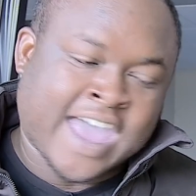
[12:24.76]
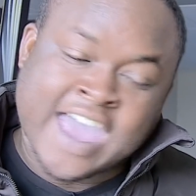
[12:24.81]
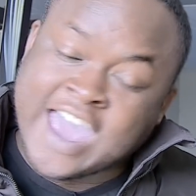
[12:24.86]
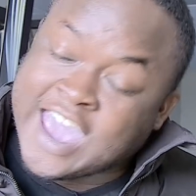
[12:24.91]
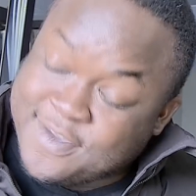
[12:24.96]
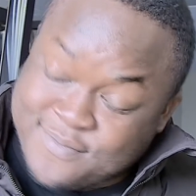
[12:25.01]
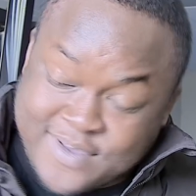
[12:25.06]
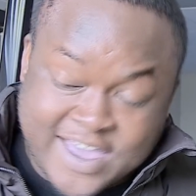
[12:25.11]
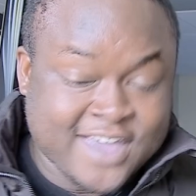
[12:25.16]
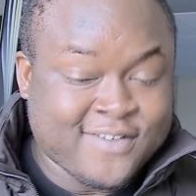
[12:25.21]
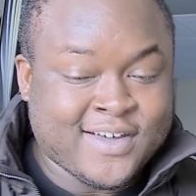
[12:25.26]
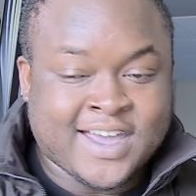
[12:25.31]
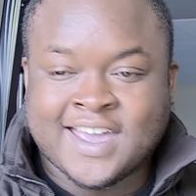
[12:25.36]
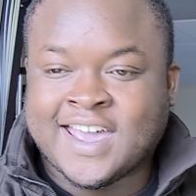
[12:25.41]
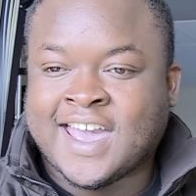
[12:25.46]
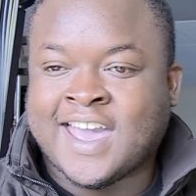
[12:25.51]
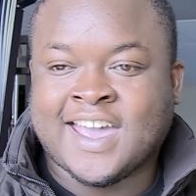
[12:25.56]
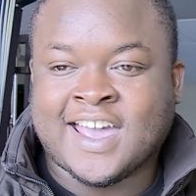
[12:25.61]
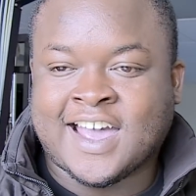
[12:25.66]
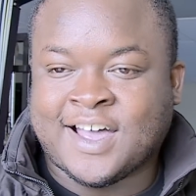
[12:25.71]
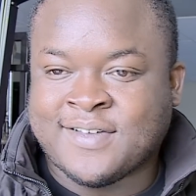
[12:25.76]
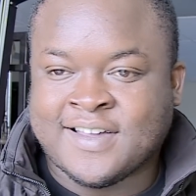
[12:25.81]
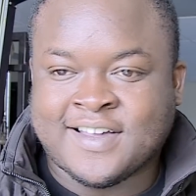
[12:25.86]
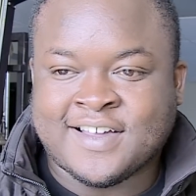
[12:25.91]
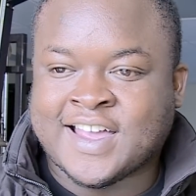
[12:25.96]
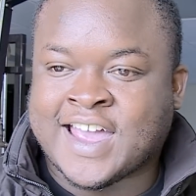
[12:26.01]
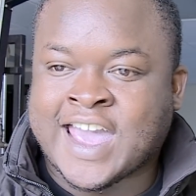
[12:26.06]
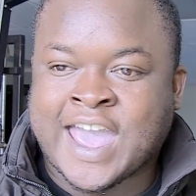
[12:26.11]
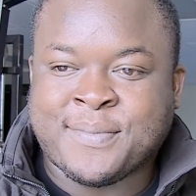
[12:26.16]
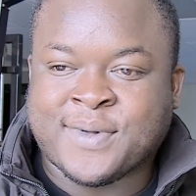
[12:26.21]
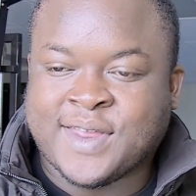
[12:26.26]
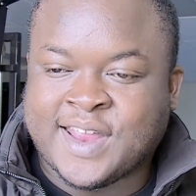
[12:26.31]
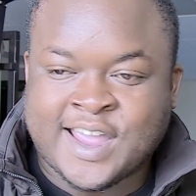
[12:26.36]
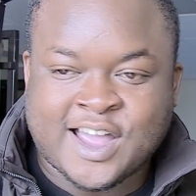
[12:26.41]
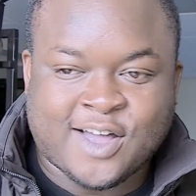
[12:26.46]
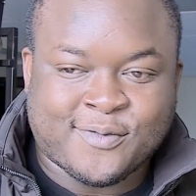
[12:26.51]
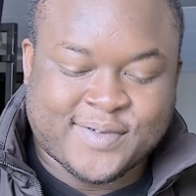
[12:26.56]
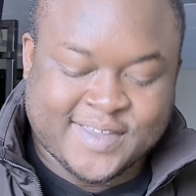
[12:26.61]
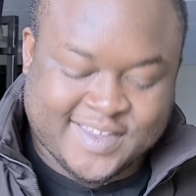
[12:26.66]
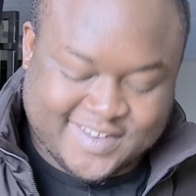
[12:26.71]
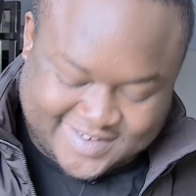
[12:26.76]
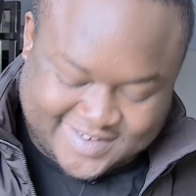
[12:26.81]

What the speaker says: Hey, mate, hey, I'm happy to help you.